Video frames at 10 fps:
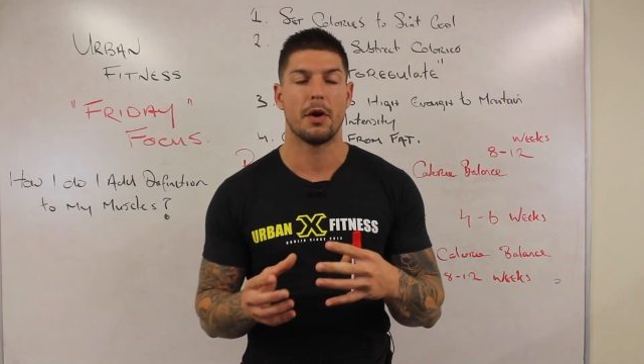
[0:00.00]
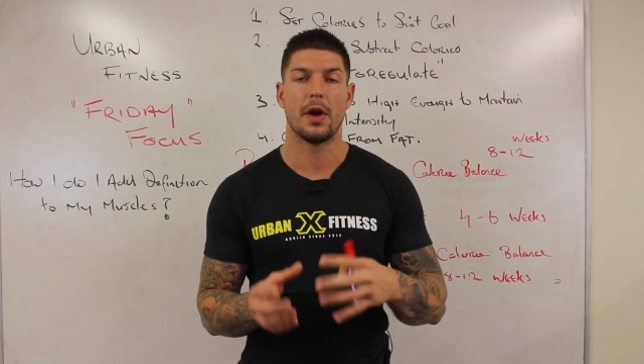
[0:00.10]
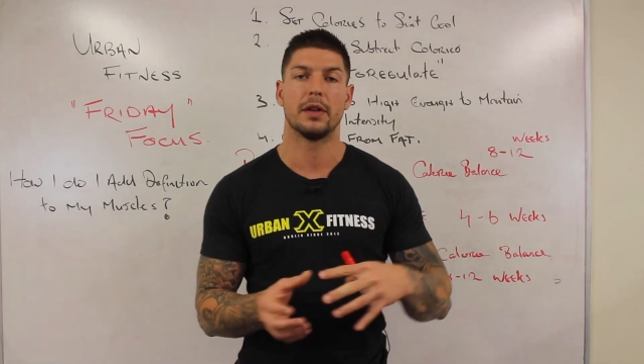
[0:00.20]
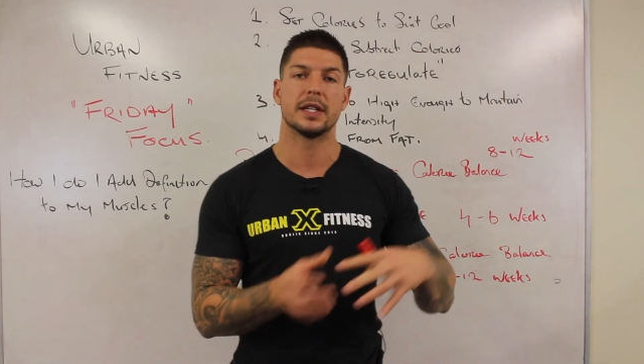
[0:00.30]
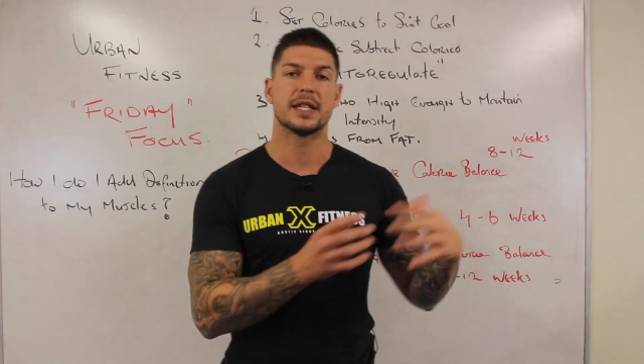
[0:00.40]

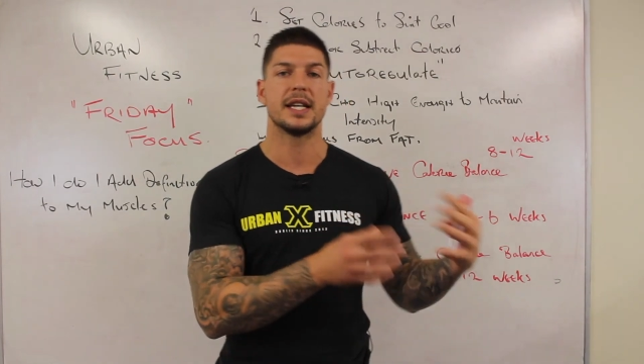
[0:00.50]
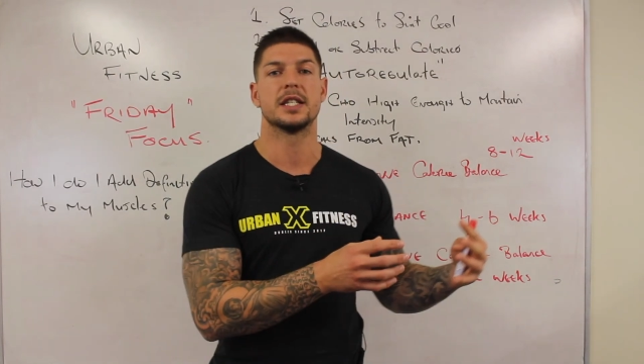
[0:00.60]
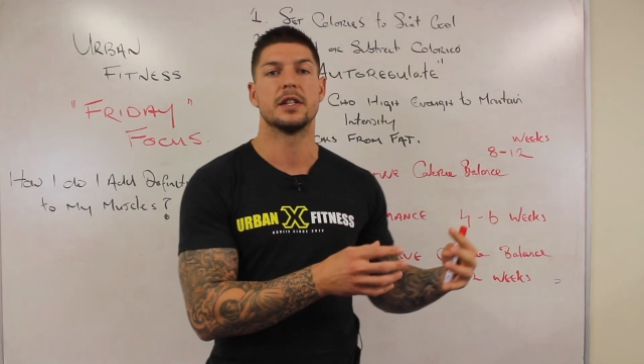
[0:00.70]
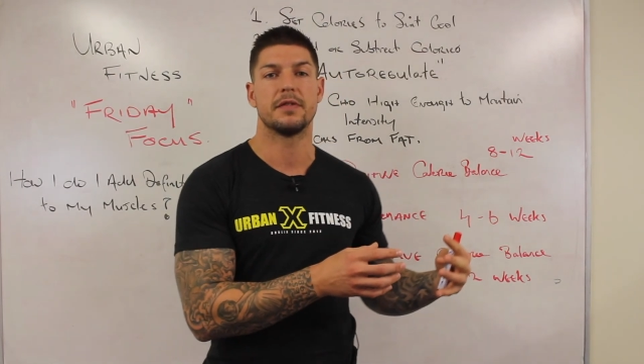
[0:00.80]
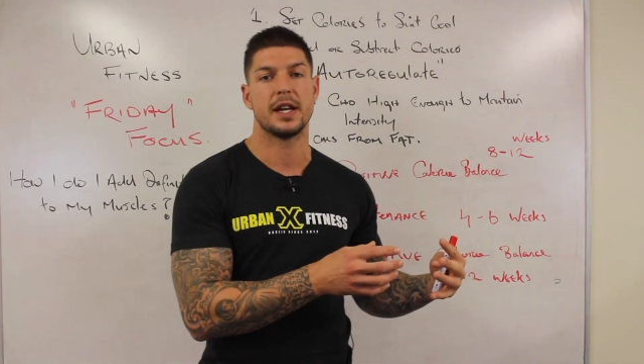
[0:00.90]
around the
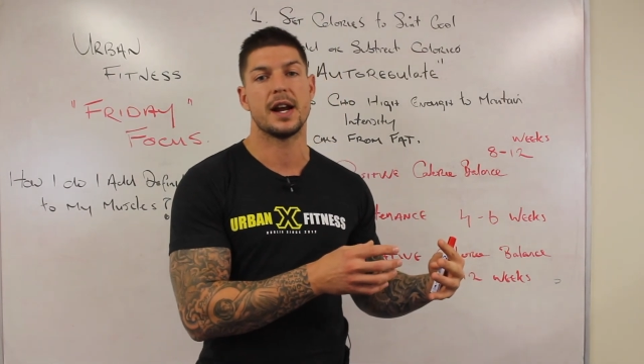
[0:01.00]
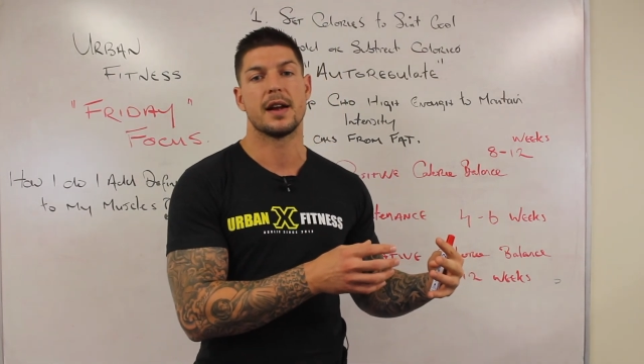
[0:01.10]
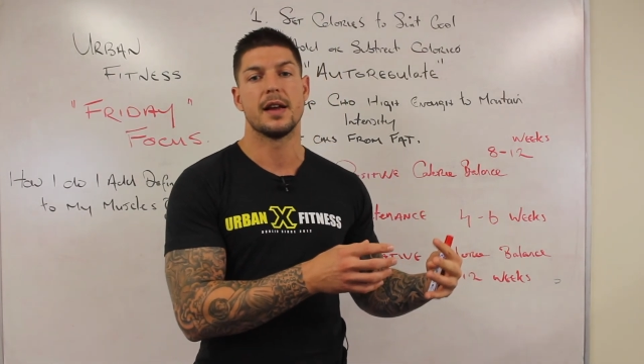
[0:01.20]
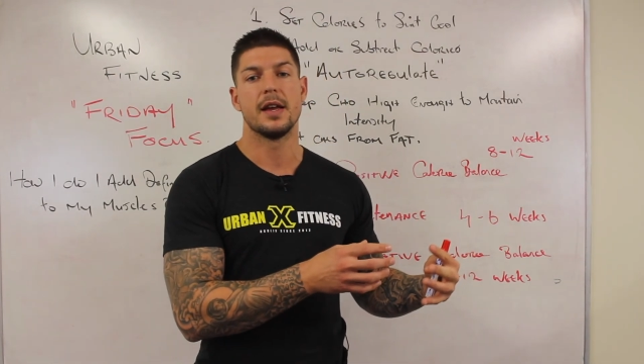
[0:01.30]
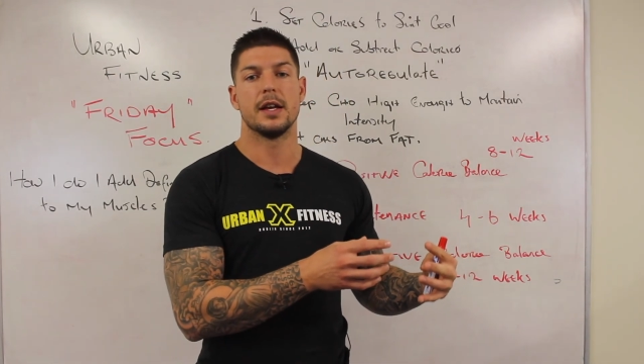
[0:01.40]
seasons of the
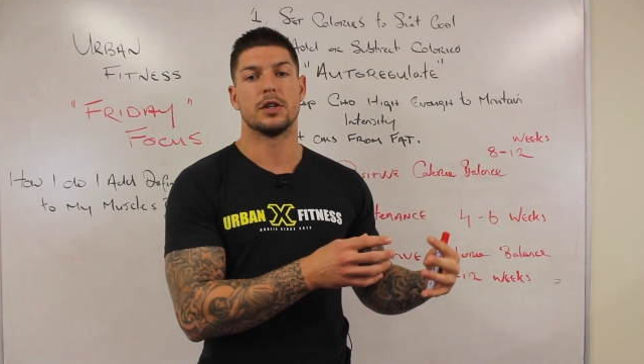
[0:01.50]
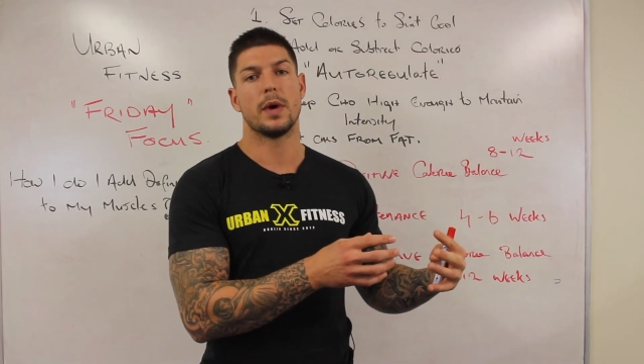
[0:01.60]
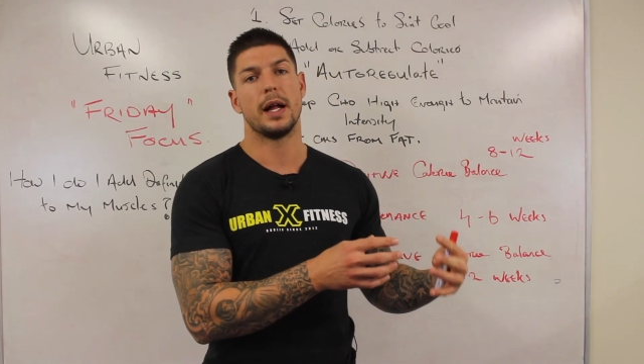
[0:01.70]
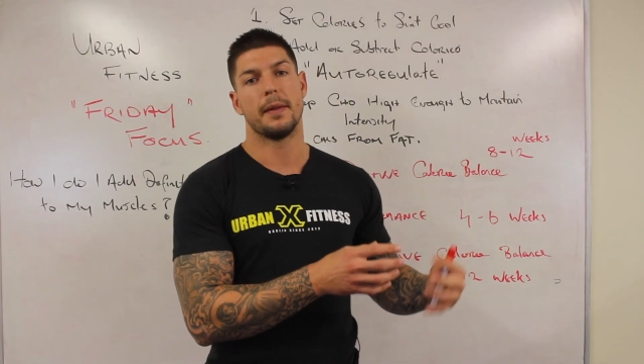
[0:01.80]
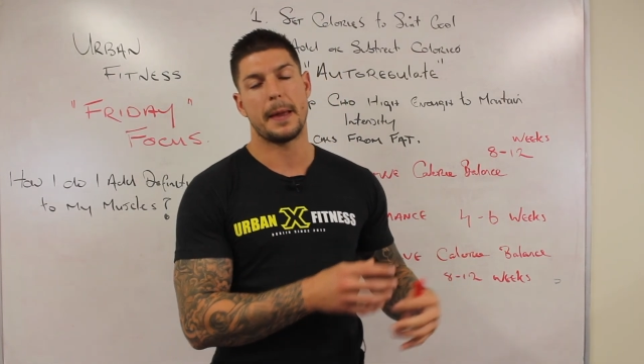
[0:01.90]
year as
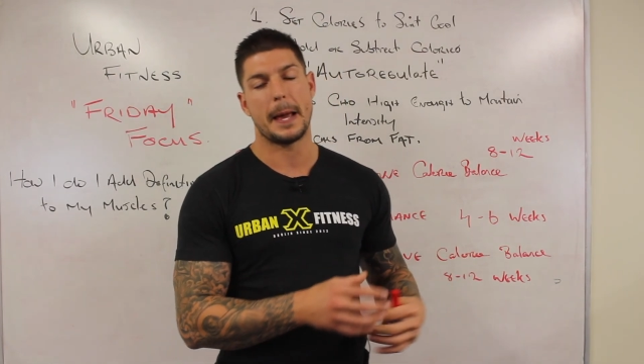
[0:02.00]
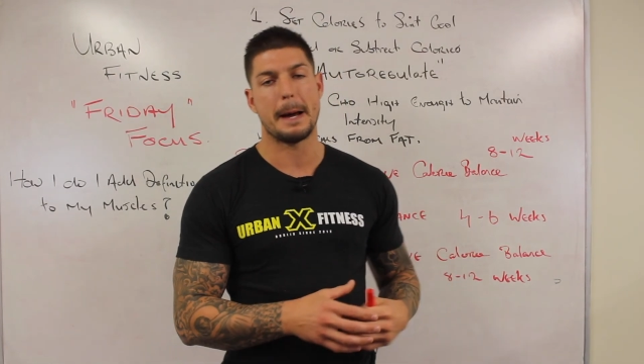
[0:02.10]
well.